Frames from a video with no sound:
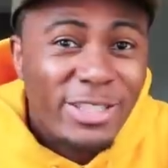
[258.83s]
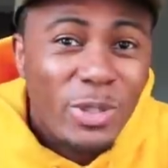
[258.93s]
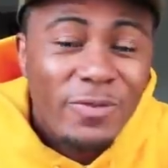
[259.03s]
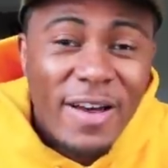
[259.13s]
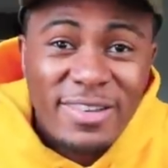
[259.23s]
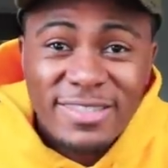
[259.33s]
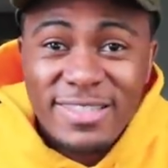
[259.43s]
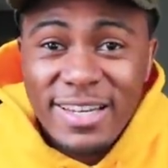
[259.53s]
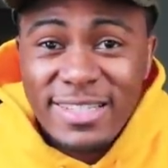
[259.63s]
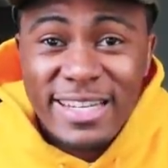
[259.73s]
to
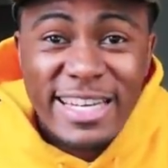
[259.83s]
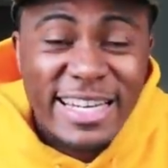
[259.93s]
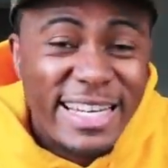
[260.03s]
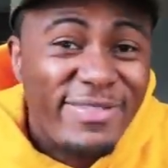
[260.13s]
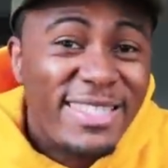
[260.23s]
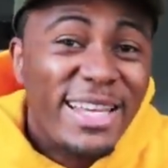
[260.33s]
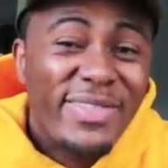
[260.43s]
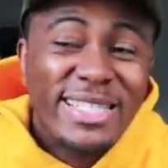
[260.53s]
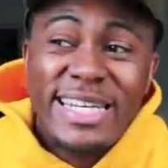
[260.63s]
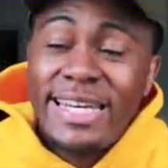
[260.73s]
2016, even
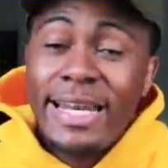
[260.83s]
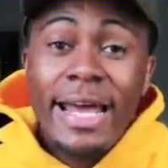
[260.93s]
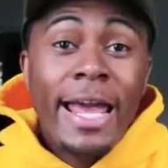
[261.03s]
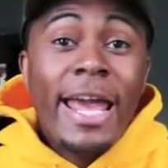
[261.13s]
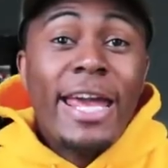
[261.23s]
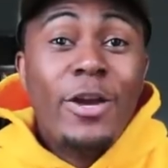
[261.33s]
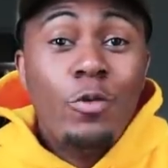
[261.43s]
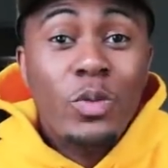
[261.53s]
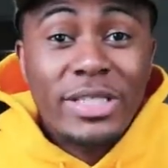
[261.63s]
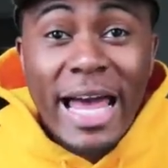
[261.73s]
17, it
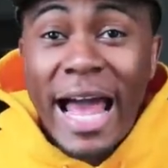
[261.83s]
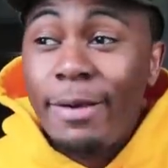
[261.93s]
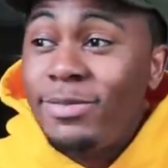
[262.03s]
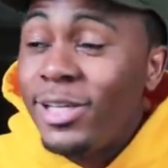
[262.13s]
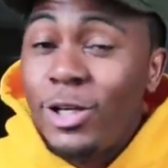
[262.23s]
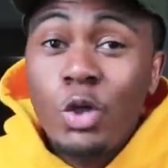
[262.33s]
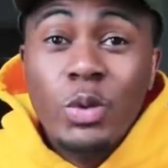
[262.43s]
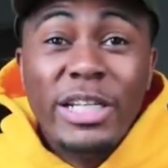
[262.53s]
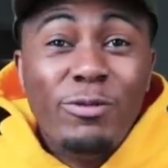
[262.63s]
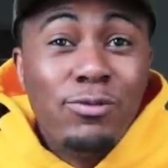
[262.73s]
was
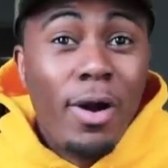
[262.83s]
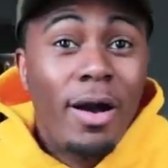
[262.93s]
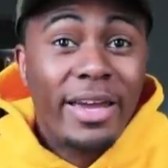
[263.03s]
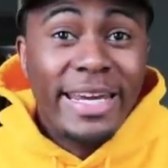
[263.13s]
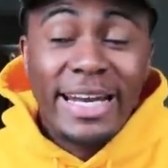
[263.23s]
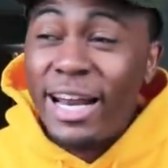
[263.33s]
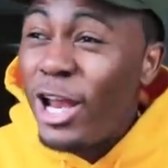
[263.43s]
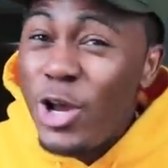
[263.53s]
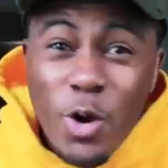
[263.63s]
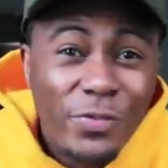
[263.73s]
absolutely rocking and
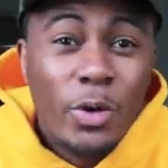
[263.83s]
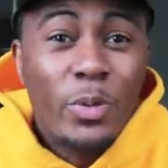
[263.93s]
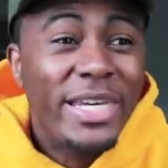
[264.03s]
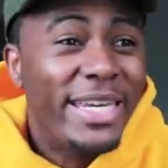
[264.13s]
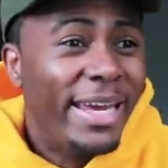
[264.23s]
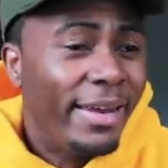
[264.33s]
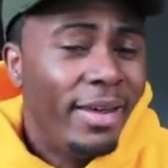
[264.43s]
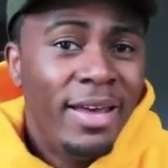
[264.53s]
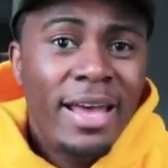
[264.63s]
I loved the weekend.